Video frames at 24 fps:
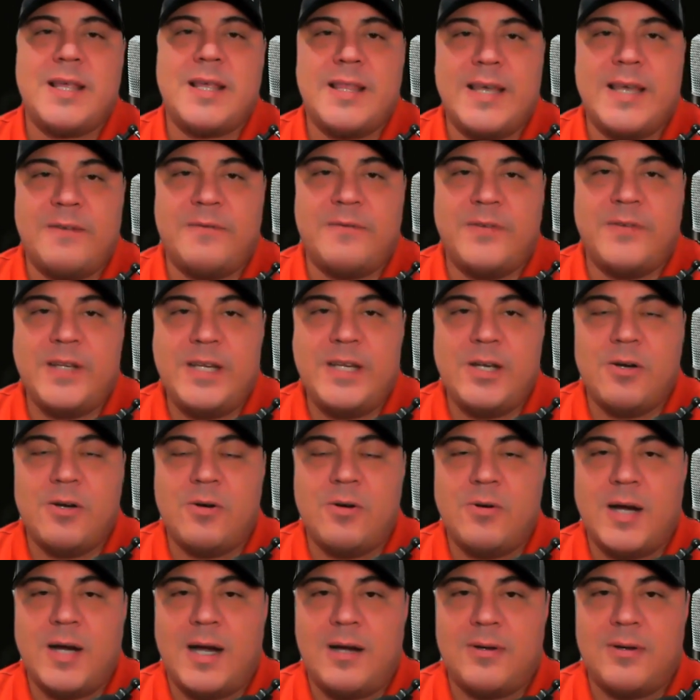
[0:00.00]
that
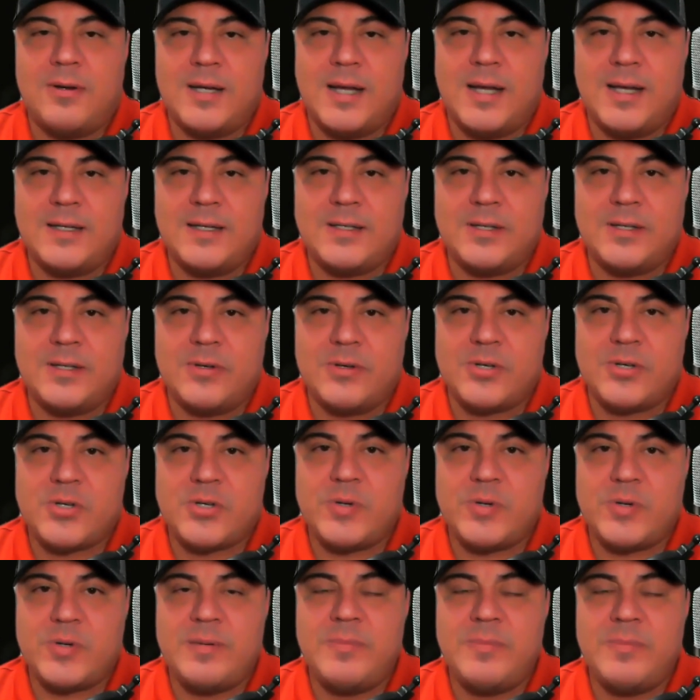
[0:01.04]
video out onto their
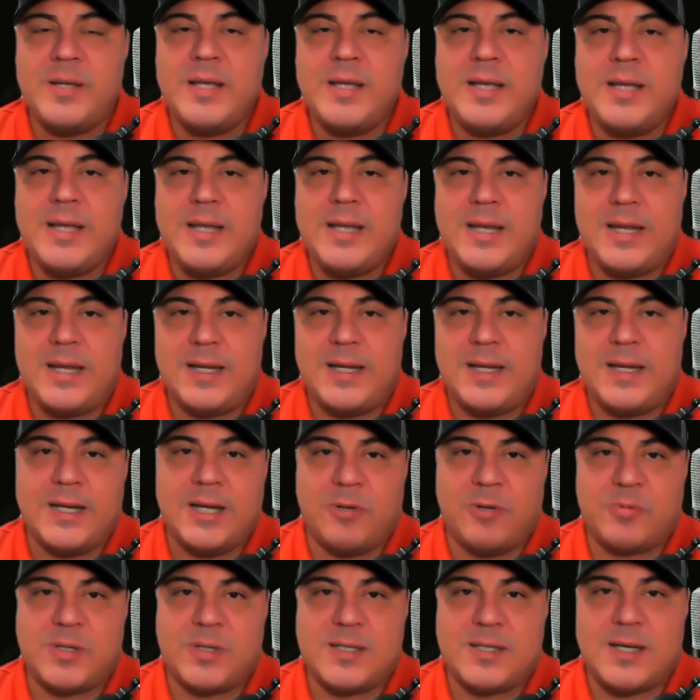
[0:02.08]
stream, and it
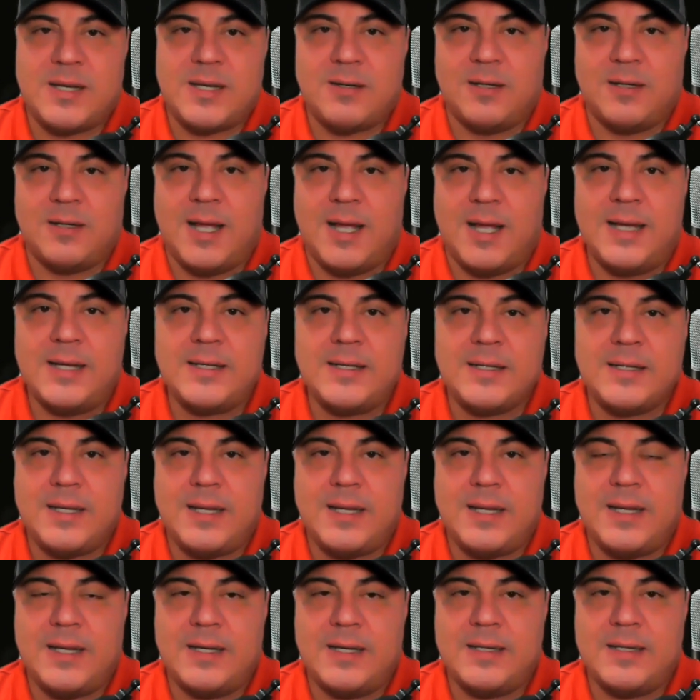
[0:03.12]
helps us out a lot
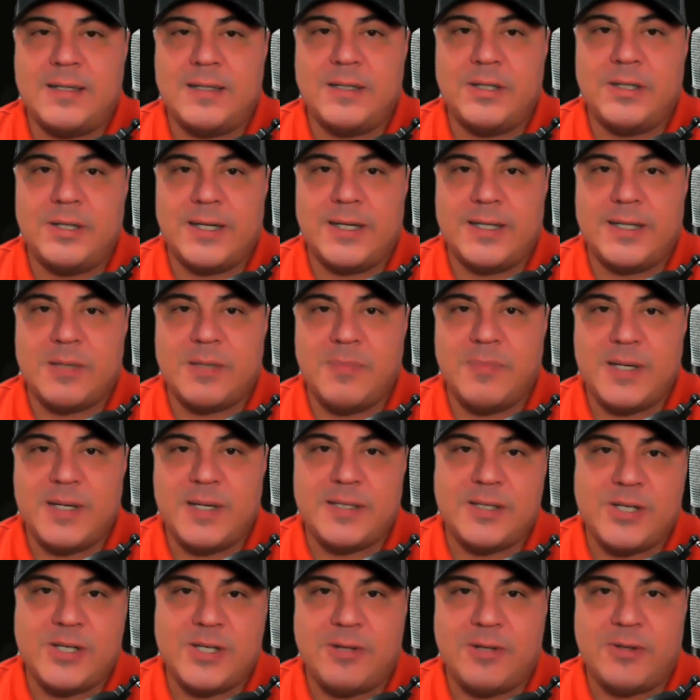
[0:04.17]
and you know get the
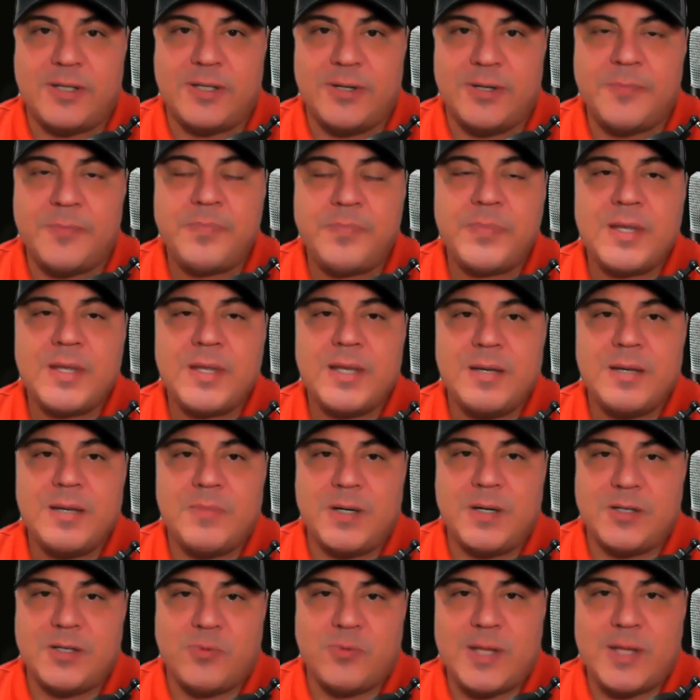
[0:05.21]
message out there
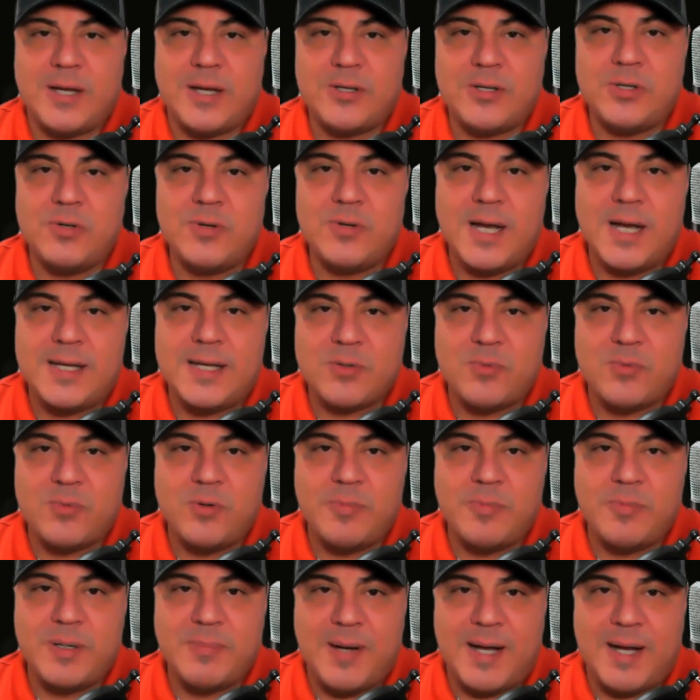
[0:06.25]
because without you guys it
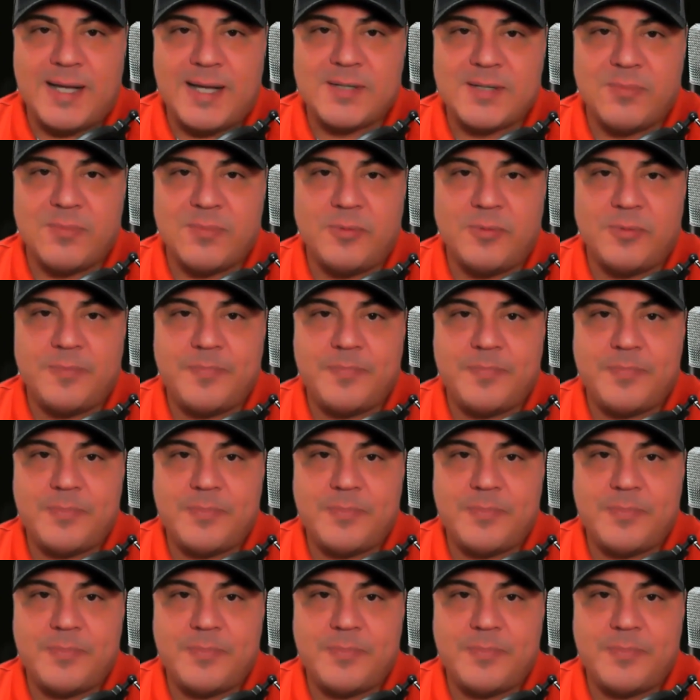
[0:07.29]
wouldn't be possible